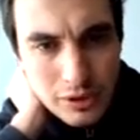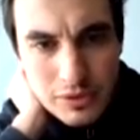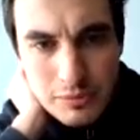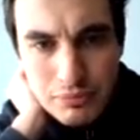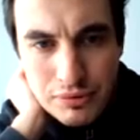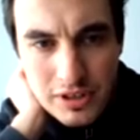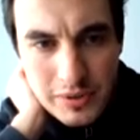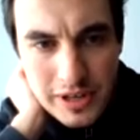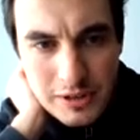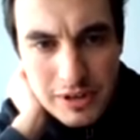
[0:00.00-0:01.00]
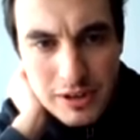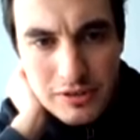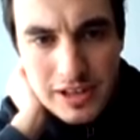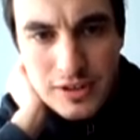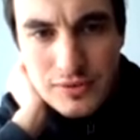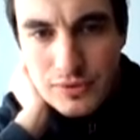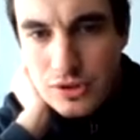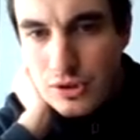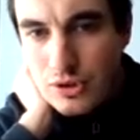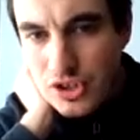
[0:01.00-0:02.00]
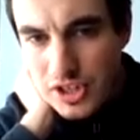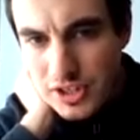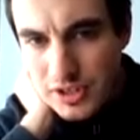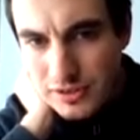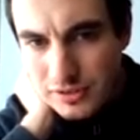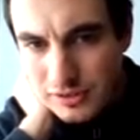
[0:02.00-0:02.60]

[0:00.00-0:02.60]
when we ponderate by a nice function g.